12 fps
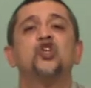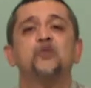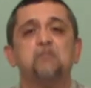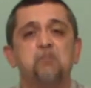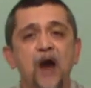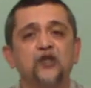
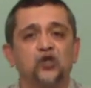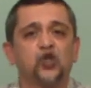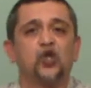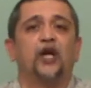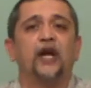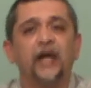
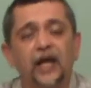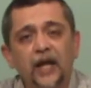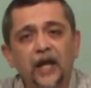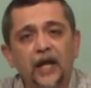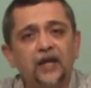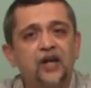especially
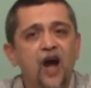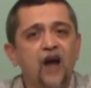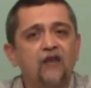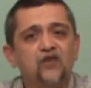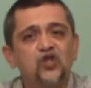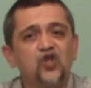in
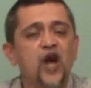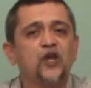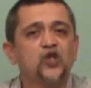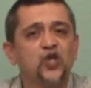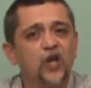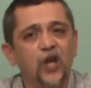
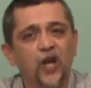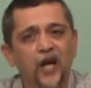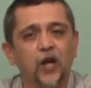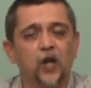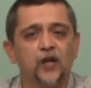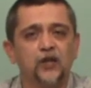conversational
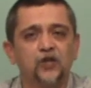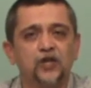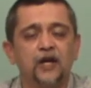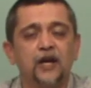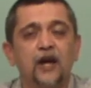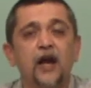English,